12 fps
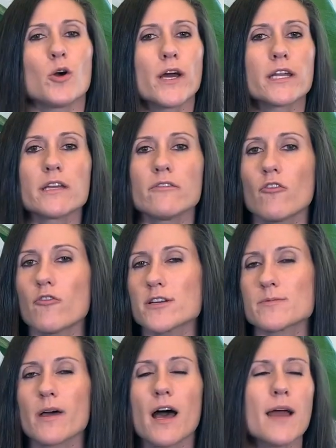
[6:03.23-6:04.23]
go ahead and leave a
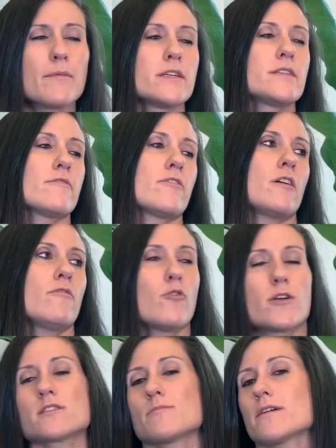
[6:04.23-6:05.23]
voicemail. I'm indifferent on
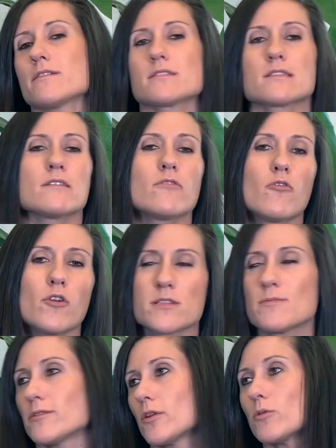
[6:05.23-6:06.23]
voicemails. Leave a
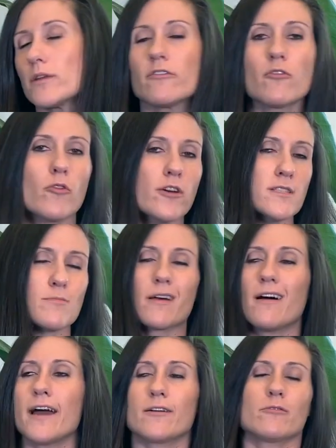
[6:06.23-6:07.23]
voicemail. Don't leave a
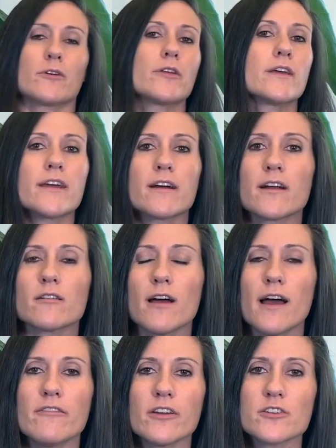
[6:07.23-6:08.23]
voicemail. I don't really care. I don't
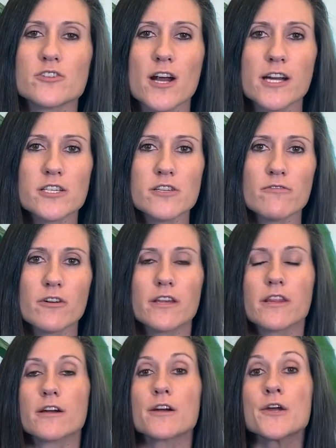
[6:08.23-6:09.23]
have any strategy for you
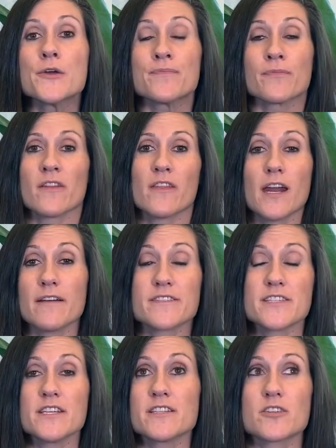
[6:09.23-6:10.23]
there, but I've
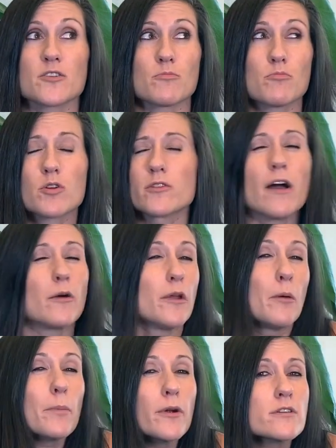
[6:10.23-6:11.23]
seen to prove out
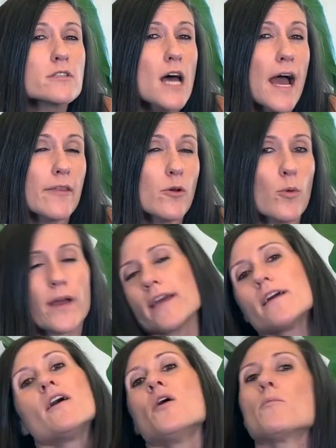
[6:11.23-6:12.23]
numbers either
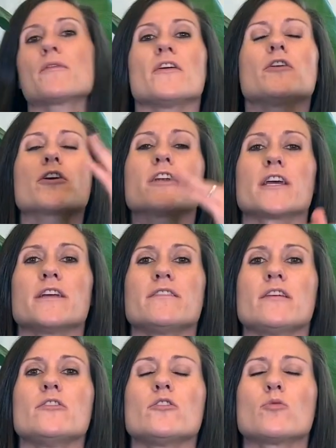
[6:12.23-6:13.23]
way. But then you're going to
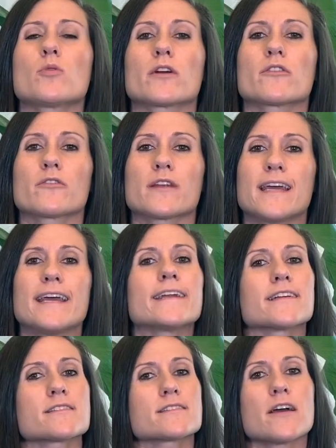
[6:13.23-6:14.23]
continue to work through the
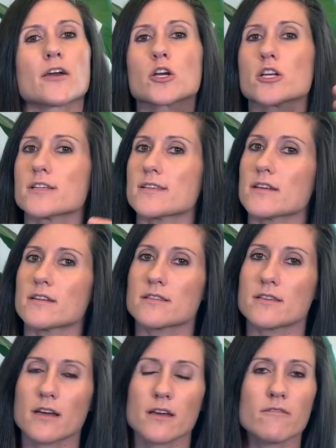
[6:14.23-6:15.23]
cadence. Now you're going to send a
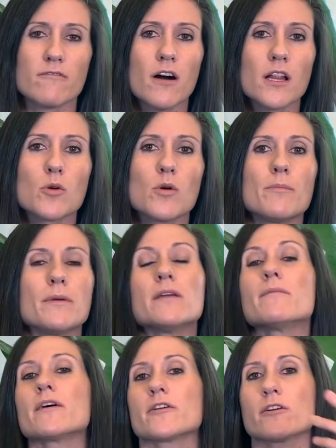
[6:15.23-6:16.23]
second follow-up
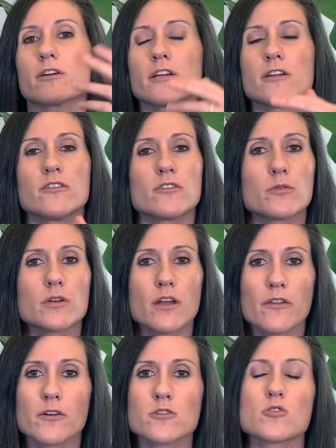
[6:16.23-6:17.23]
email. You're going to do
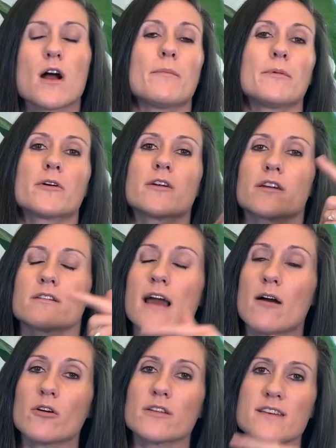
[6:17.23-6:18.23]
another drop. You're going to
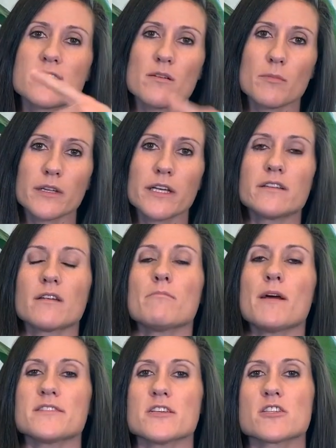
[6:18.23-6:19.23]
now send them a LinkedIn
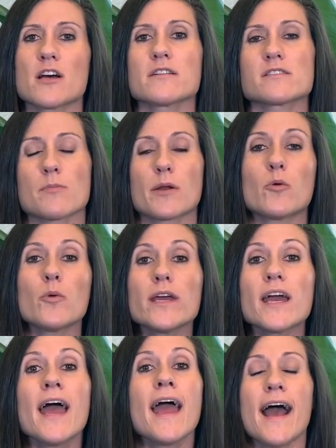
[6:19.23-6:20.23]
message that it's been a
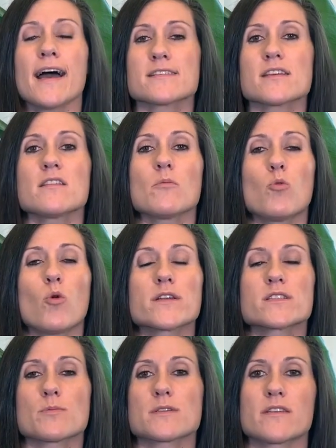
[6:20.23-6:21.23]
week, asking them
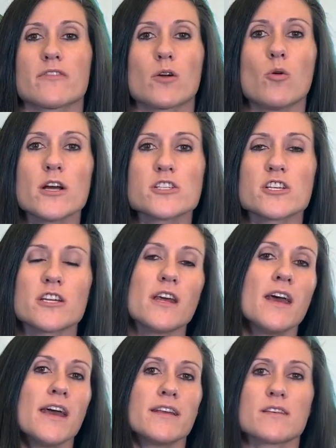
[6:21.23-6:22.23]
one specific question,
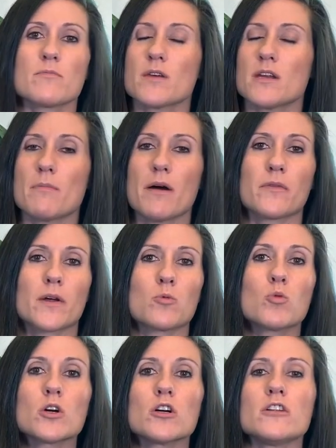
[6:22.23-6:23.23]
something about their
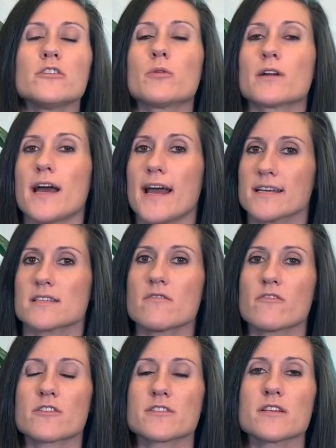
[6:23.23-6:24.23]
world. You are not
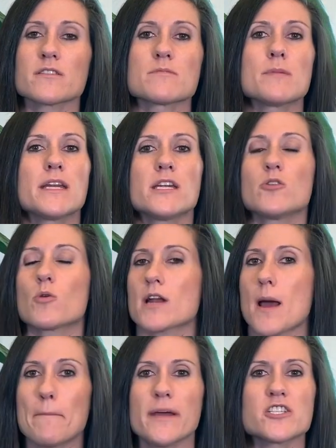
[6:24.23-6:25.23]
asking for a sales meeting. You are
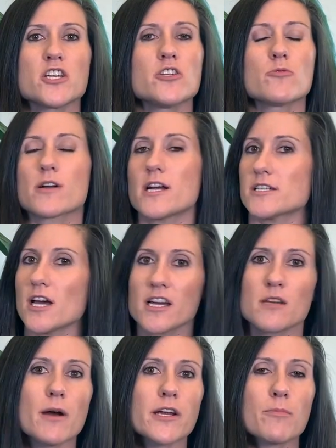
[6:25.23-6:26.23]
not pitching. You are not
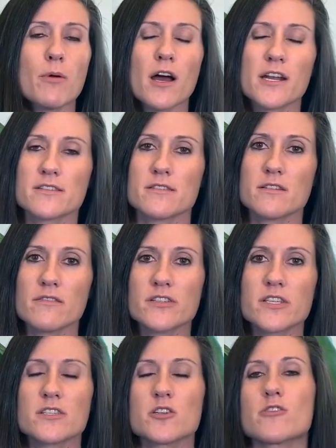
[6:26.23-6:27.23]
talking about your products and
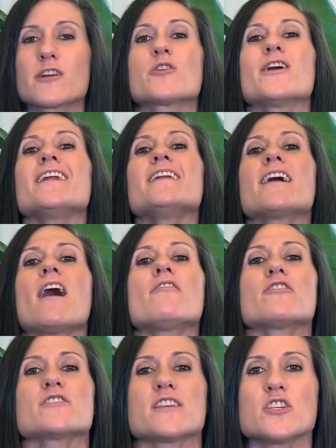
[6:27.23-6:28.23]
services. You are creating a
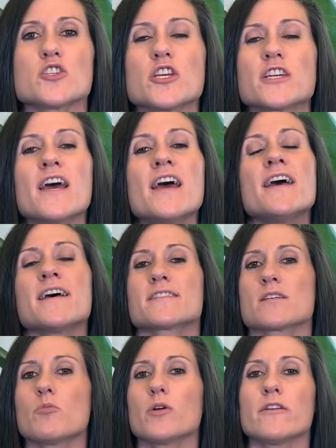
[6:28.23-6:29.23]
conversation at
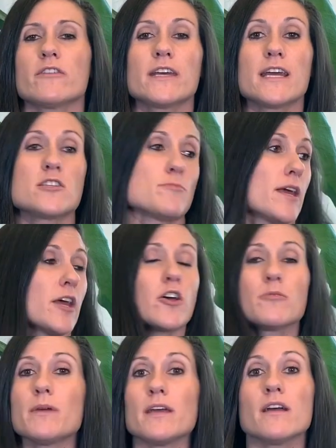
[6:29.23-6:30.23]
some point of engagement. It
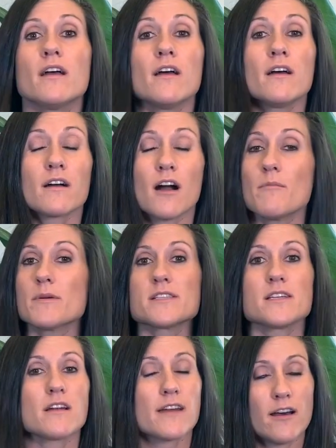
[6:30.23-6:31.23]
could be
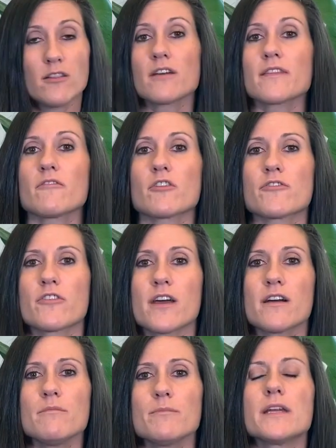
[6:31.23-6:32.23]
commenting on how long they've worked for
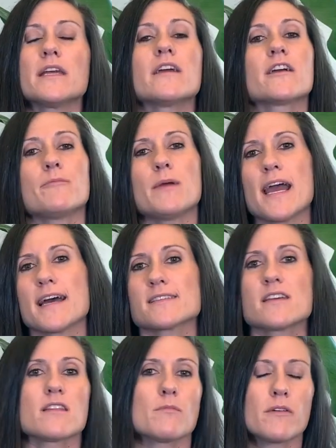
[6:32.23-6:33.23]
that company. It could be
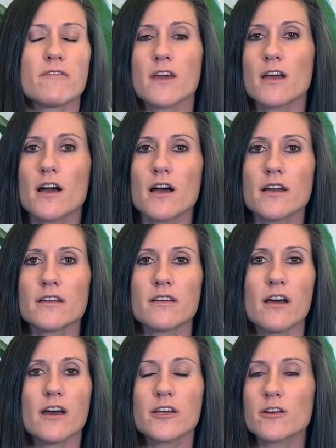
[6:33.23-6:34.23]
asking them if they got
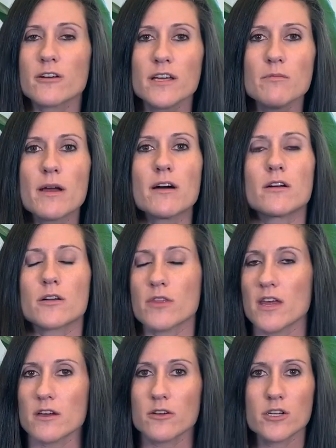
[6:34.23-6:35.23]
uh, your email or
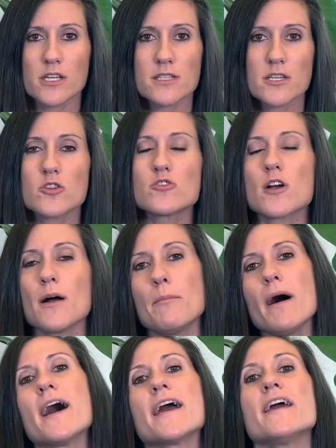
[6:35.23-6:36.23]
the goodies that you drop
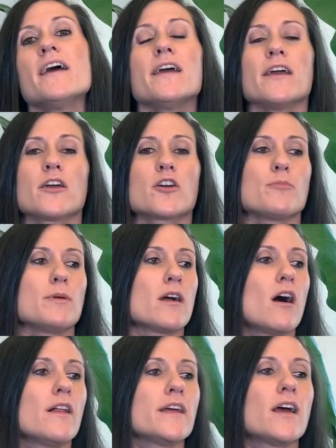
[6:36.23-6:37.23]
by. It could be
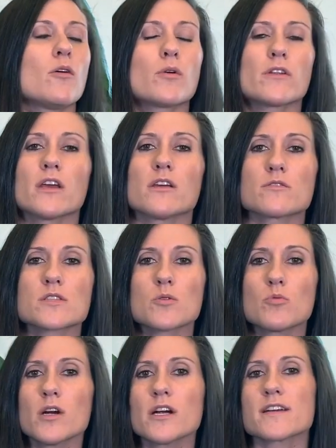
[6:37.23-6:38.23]
calling out where they used to
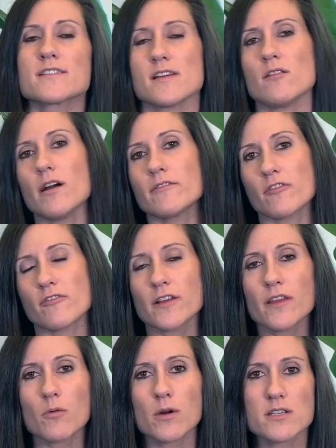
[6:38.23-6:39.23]
work and saying, oh, I have a
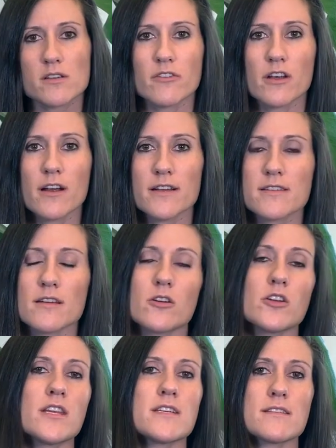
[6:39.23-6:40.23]
friend that works over there, has had
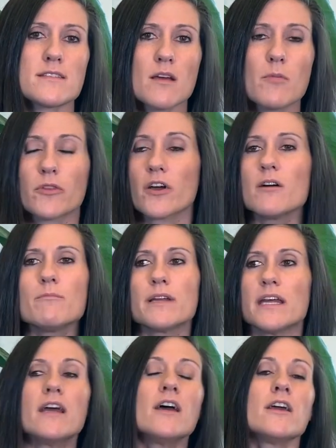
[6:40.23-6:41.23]
good things to say about the company.